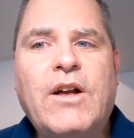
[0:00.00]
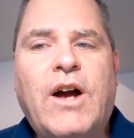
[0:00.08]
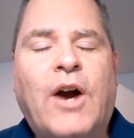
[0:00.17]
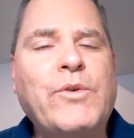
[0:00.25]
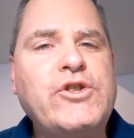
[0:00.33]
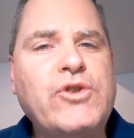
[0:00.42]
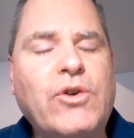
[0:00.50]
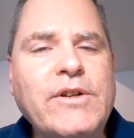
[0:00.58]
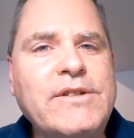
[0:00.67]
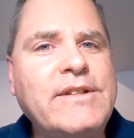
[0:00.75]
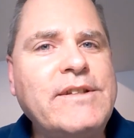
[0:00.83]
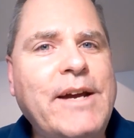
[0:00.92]
Are we sure
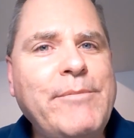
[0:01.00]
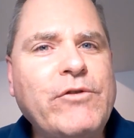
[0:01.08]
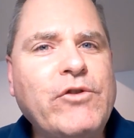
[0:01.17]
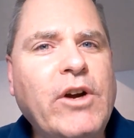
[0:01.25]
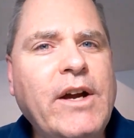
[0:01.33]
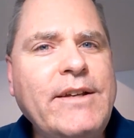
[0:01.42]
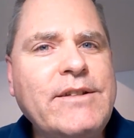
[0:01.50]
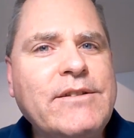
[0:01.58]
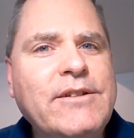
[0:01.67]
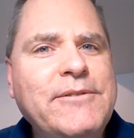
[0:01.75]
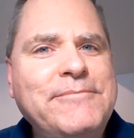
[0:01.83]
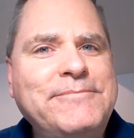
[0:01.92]
it's the time of
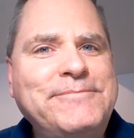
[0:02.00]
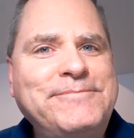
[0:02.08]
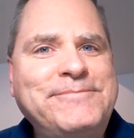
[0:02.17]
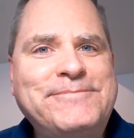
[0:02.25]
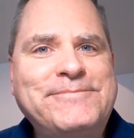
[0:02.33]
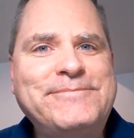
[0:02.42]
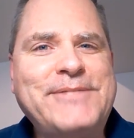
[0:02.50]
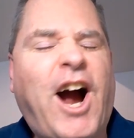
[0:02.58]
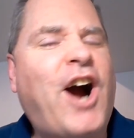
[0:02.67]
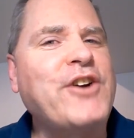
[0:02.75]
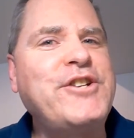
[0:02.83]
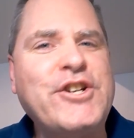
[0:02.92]
Christ?
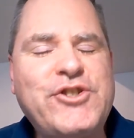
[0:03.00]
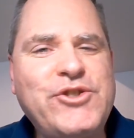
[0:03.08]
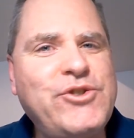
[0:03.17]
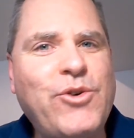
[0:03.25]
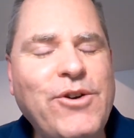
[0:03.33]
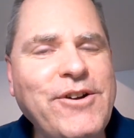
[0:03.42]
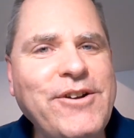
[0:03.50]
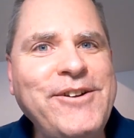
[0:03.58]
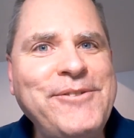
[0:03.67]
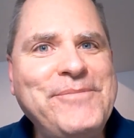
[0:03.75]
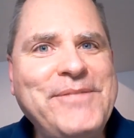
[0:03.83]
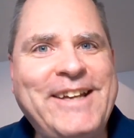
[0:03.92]
Are you sure?